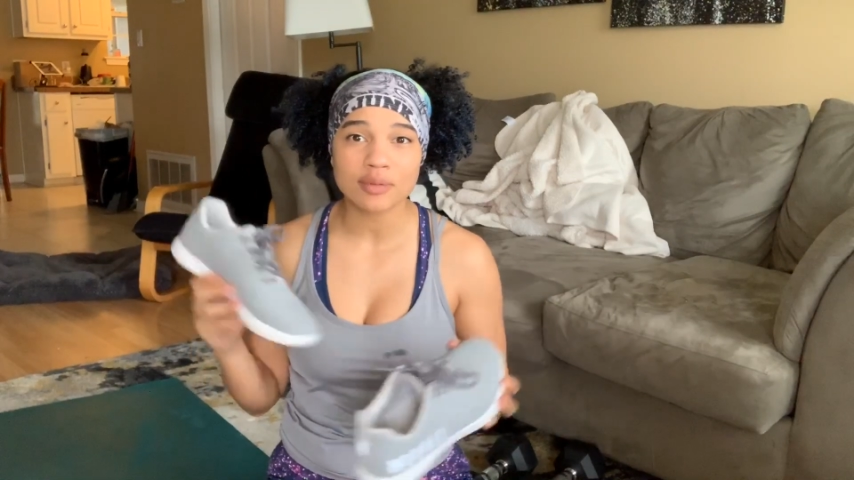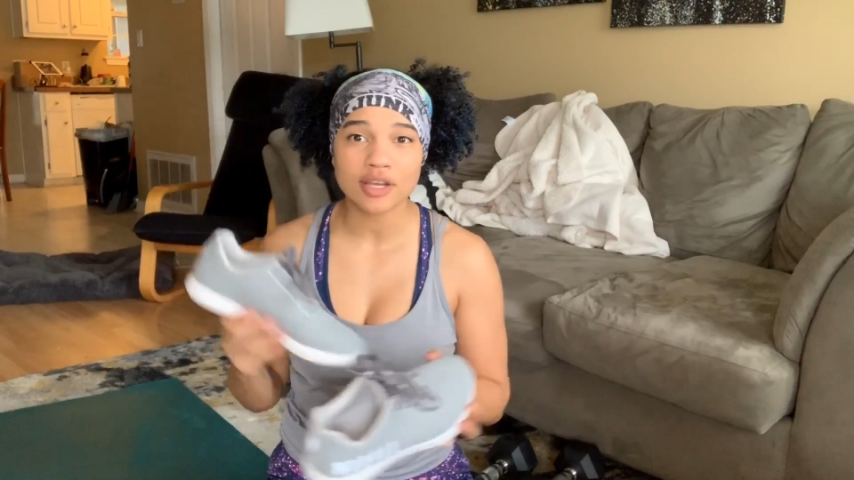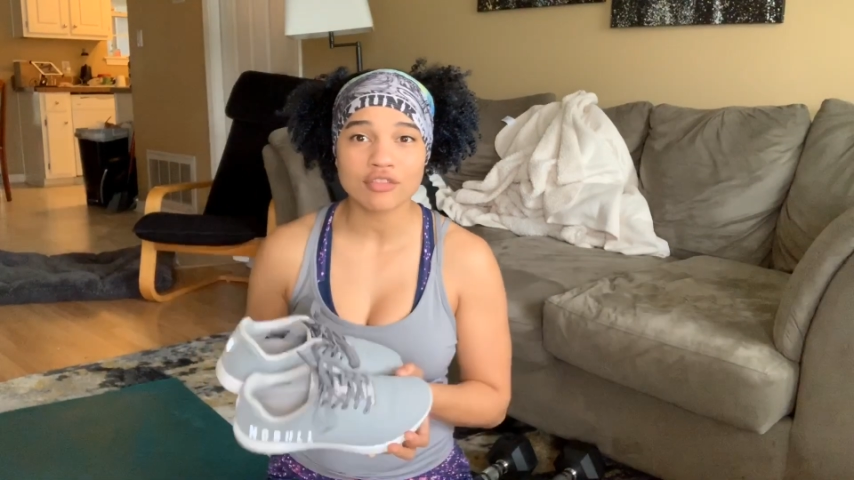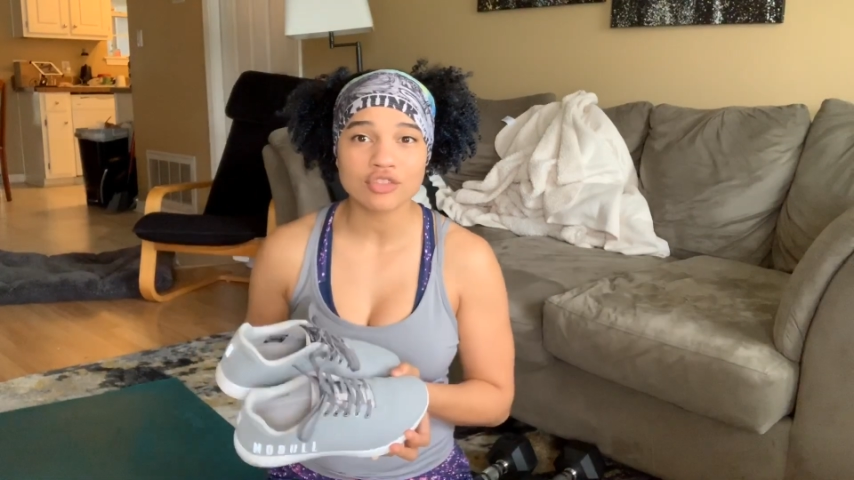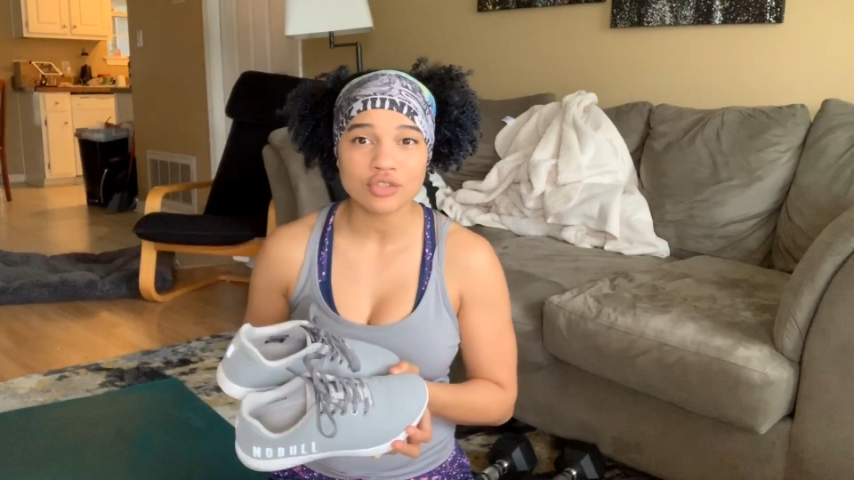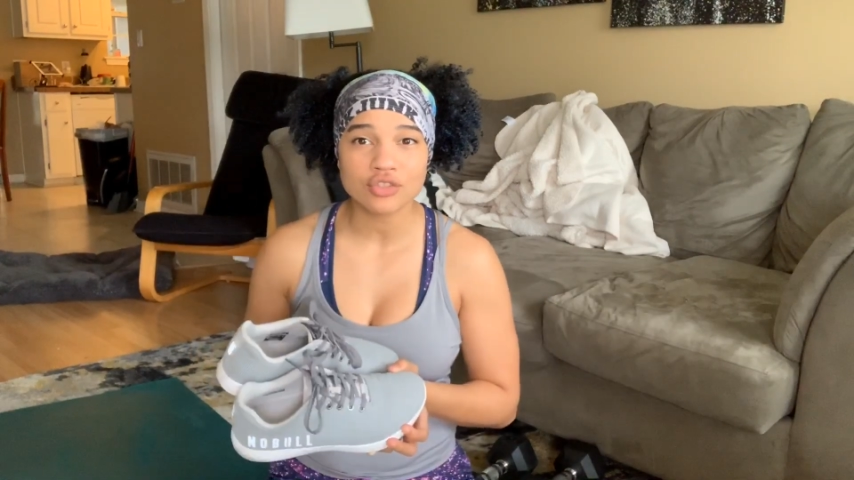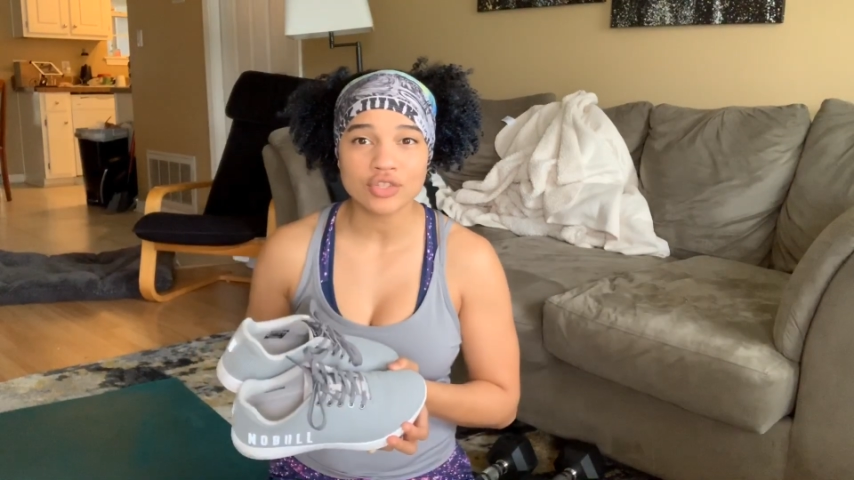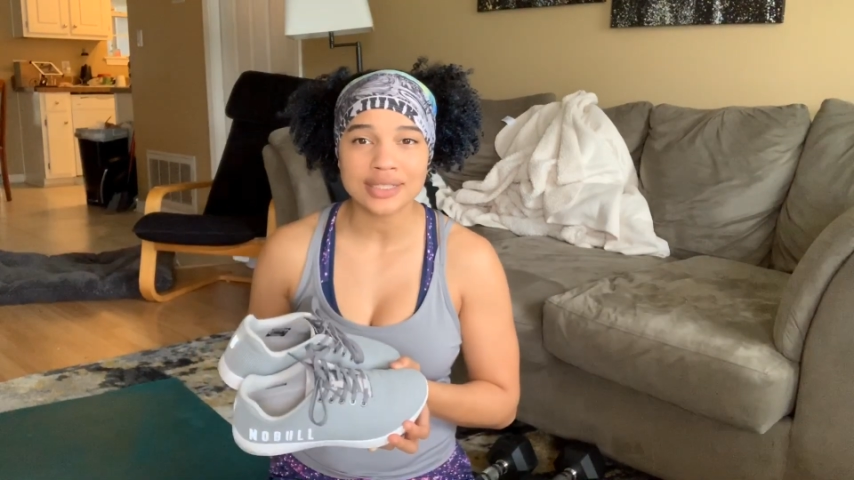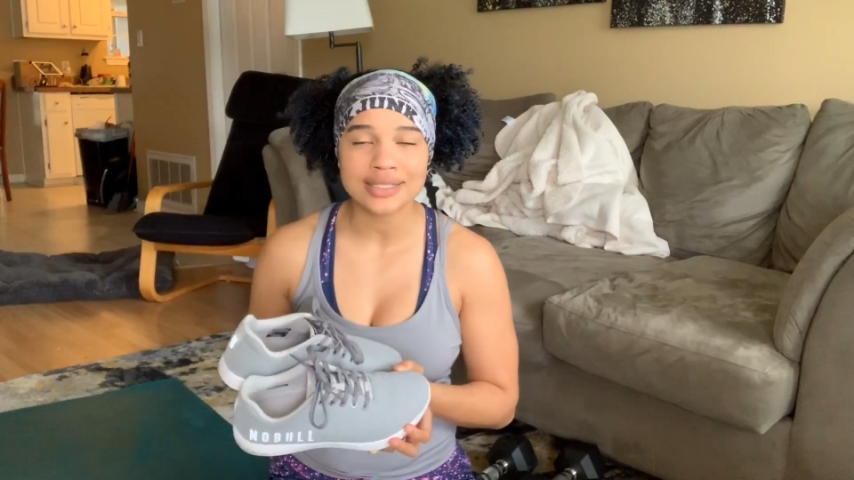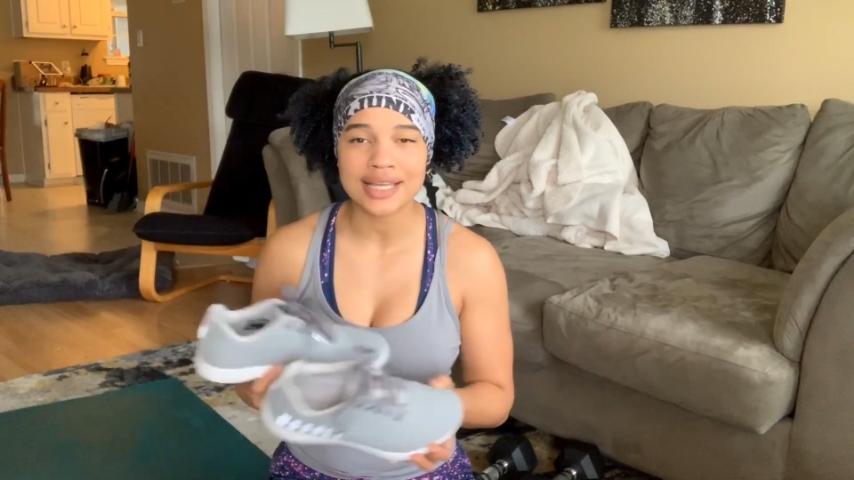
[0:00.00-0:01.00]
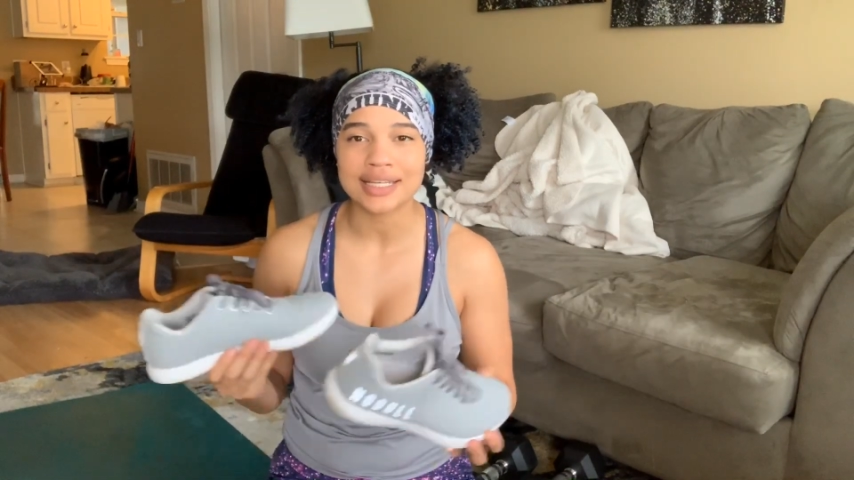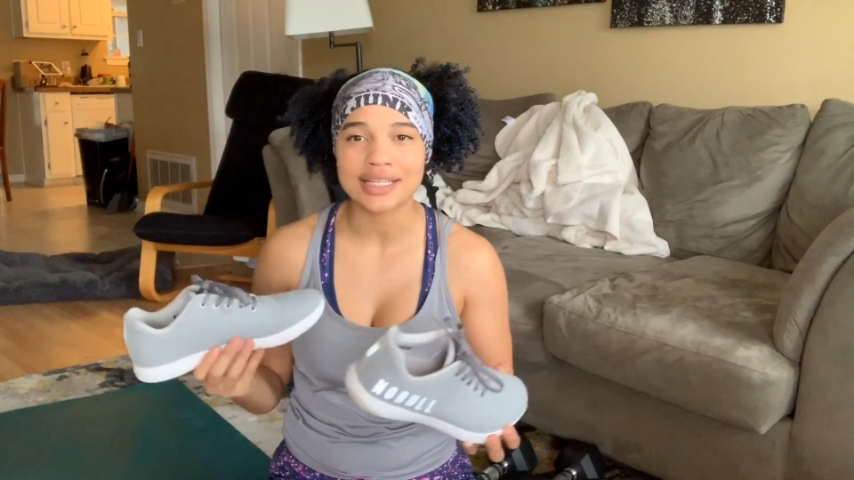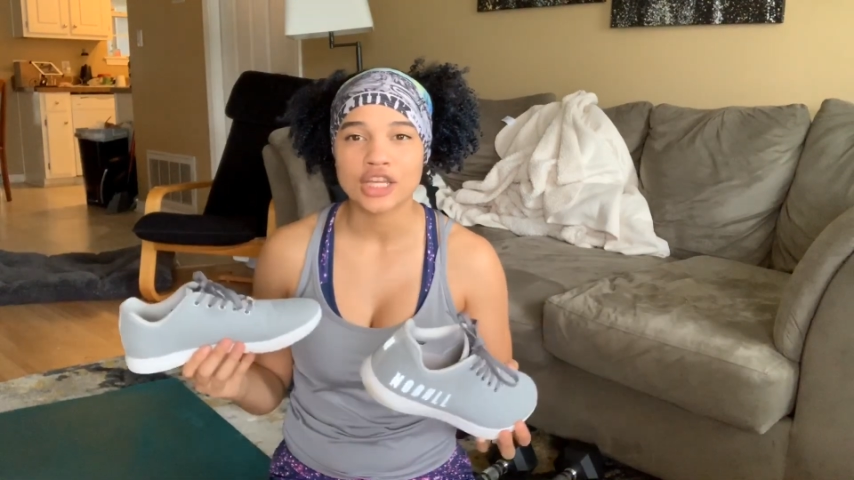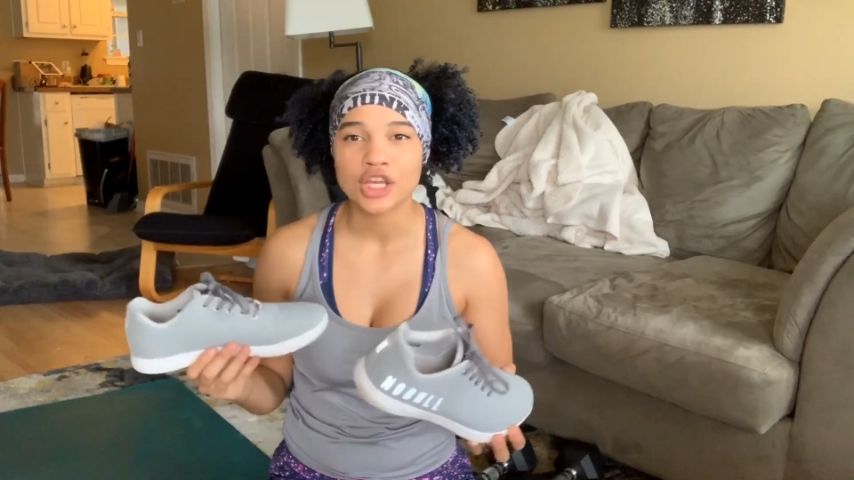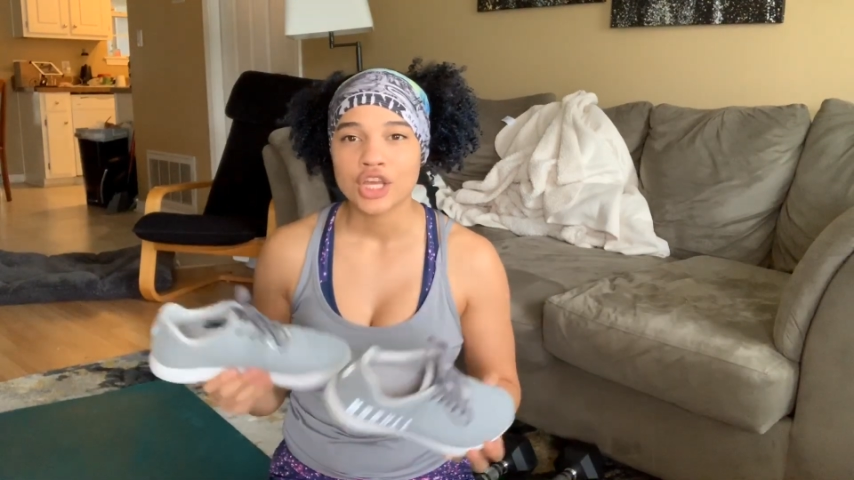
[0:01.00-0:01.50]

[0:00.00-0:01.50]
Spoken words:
pair of shoestrings, and